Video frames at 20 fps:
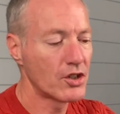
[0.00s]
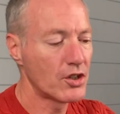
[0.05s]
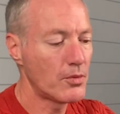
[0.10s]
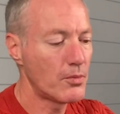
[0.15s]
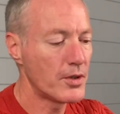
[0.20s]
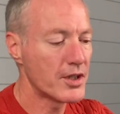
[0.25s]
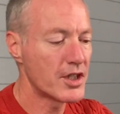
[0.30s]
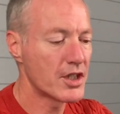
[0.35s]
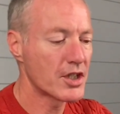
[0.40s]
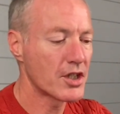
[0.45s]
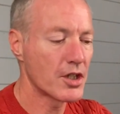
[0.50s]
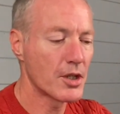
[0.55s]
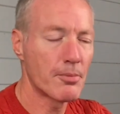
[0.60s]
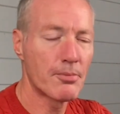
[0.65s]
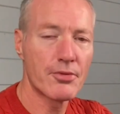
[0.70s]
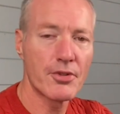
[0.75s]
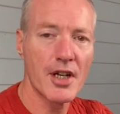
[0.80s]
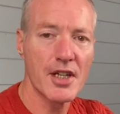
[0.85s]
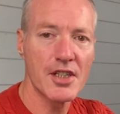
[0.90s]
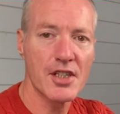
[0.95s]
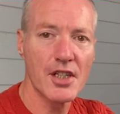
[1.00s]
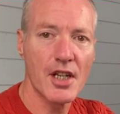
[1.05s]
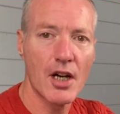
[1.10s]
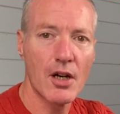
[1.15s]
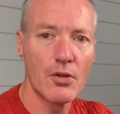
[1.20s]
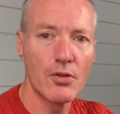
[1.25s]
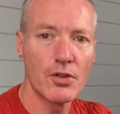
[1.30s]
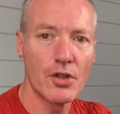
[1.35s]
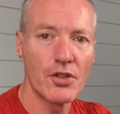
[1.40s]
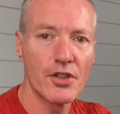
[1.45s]
on, we're just going to press and
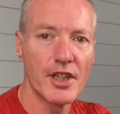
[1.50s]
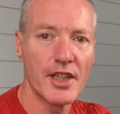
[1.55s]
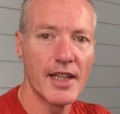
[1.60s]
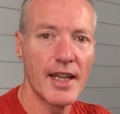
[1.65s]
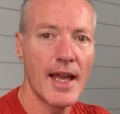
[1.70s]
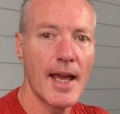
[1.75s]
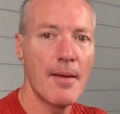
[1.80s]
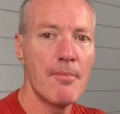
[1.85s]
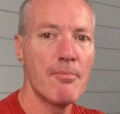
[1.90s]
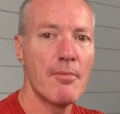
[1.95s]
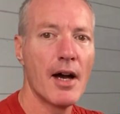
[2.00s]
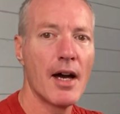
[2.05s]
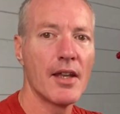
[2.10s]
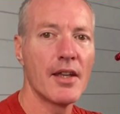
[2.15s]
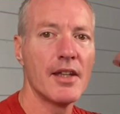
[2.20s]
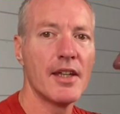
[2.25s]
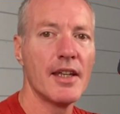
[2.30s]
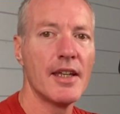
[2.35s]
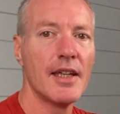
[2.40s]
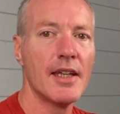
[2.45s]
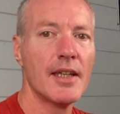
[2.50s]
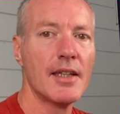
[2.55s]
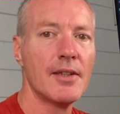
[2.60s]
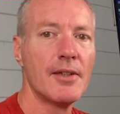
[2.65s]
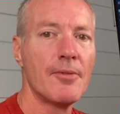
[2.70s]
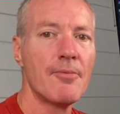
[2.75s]
hold on the M button here,